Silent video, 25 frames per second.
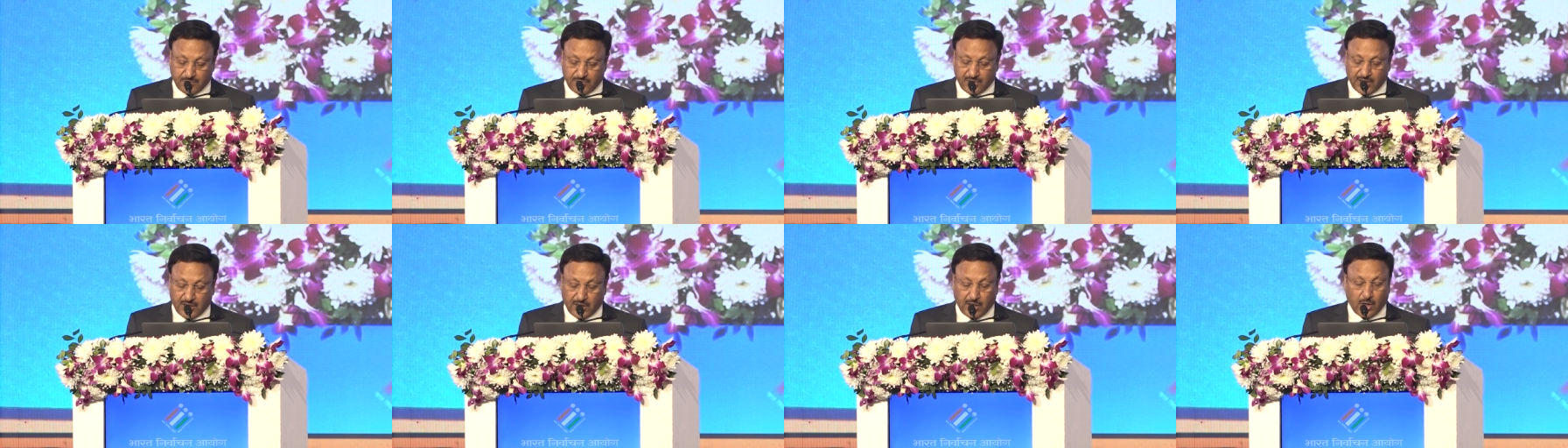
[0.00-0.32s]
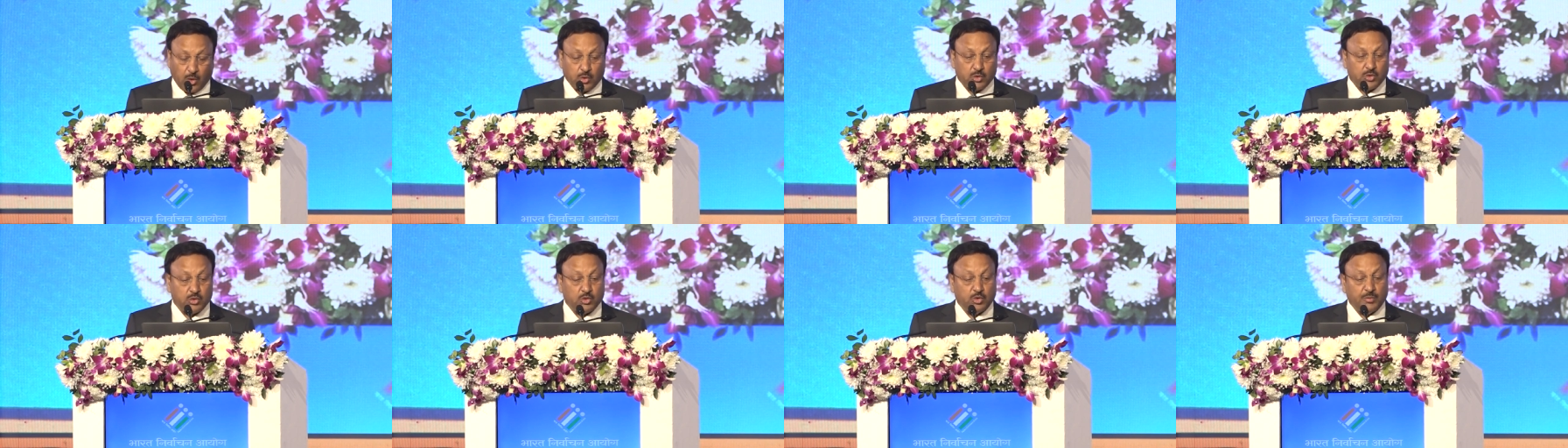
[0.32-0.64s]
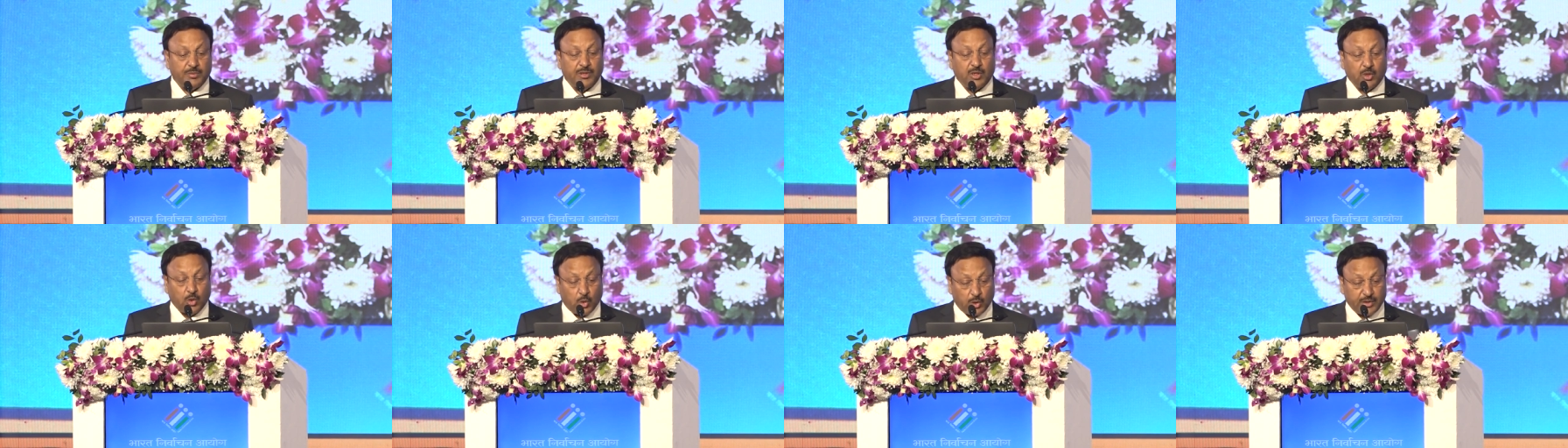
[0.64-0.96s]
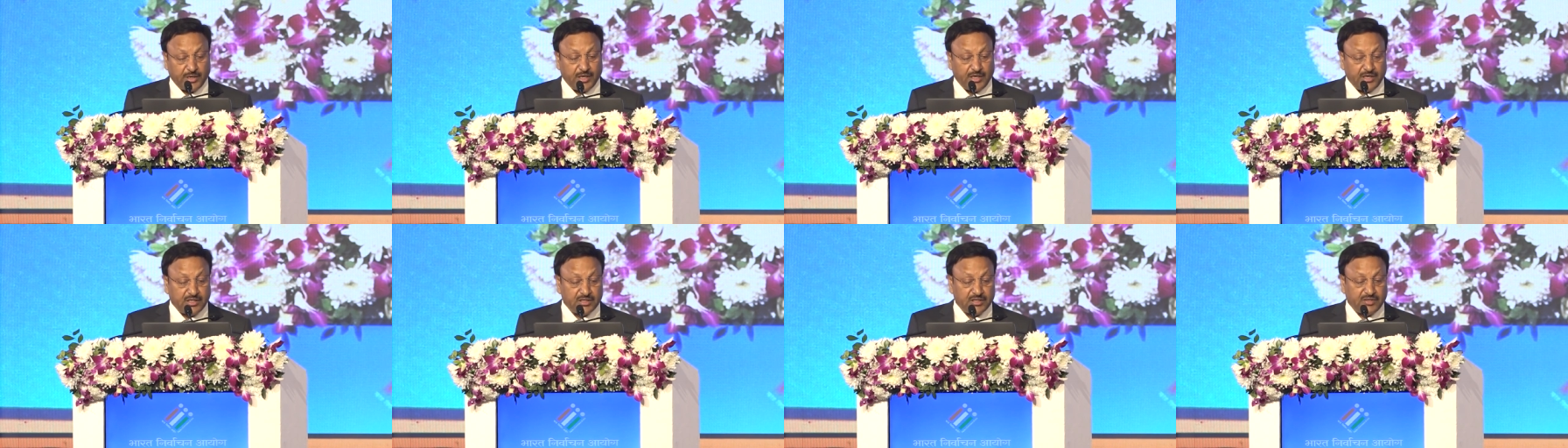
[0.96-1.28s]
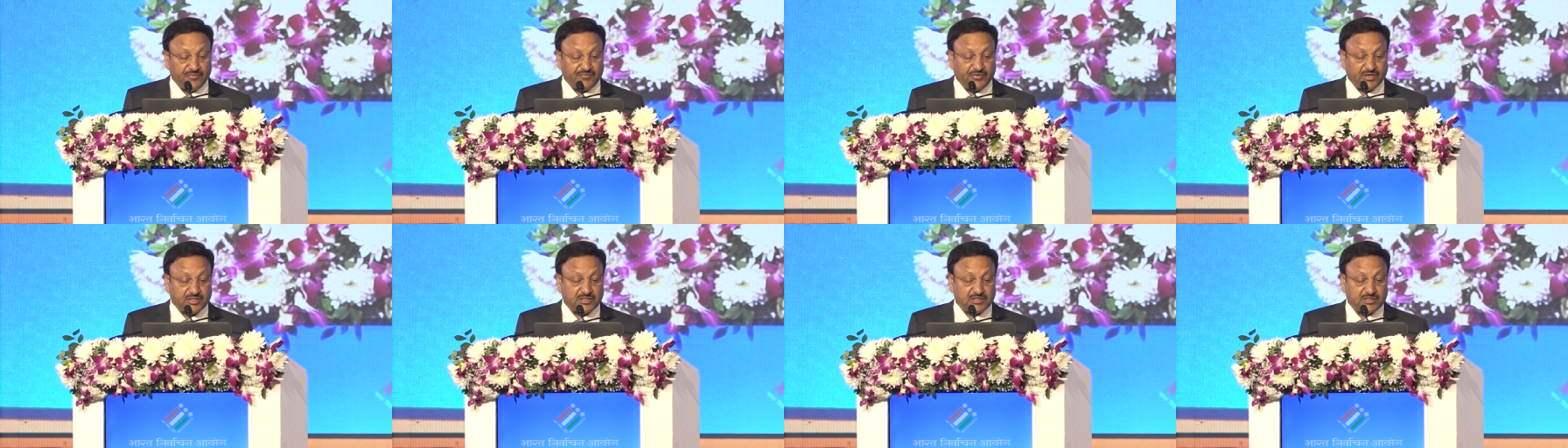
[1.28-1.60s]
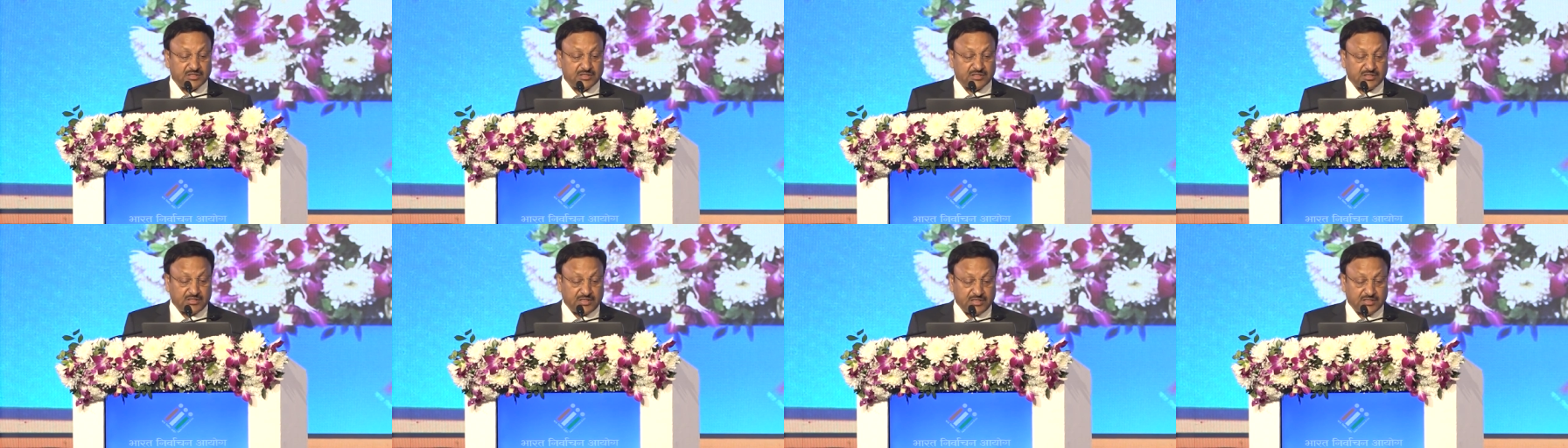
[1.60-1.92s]
be allowed to be loaded in the
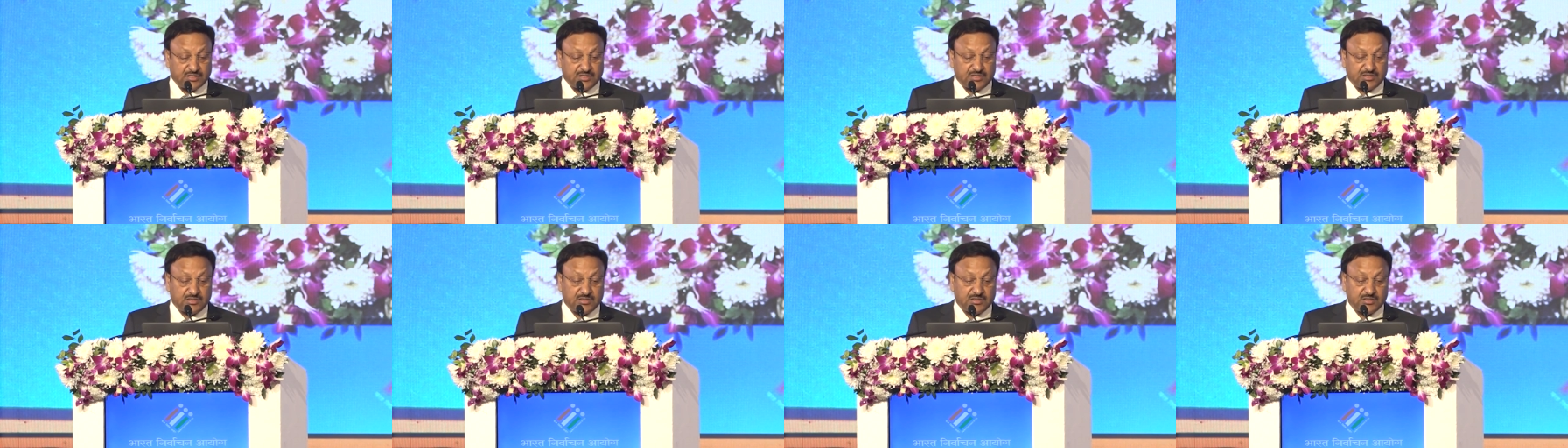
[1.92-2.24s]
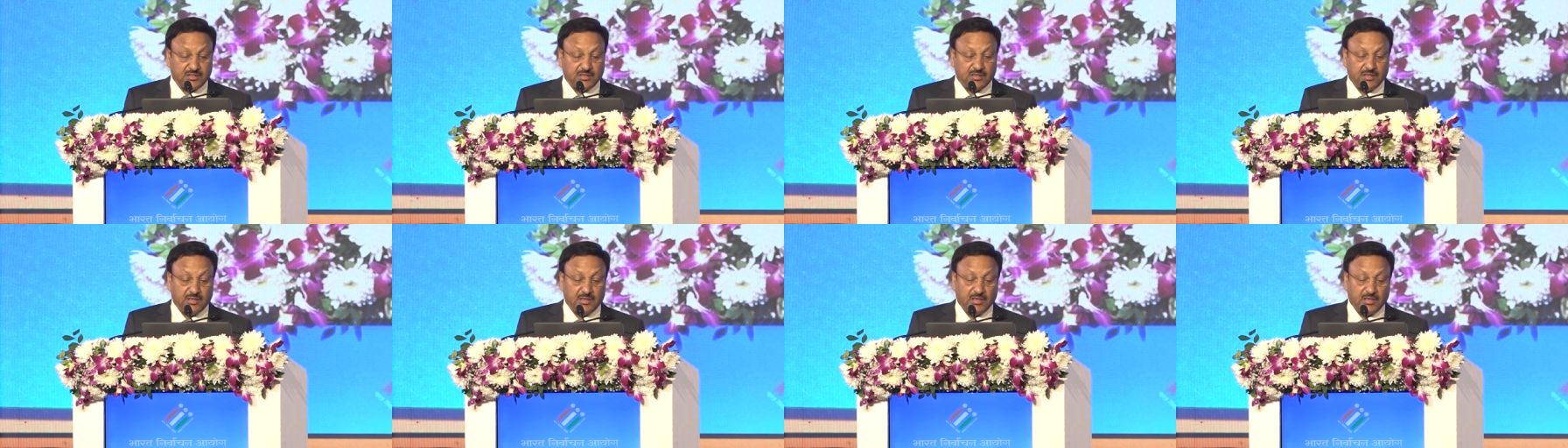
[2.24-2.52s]
first instance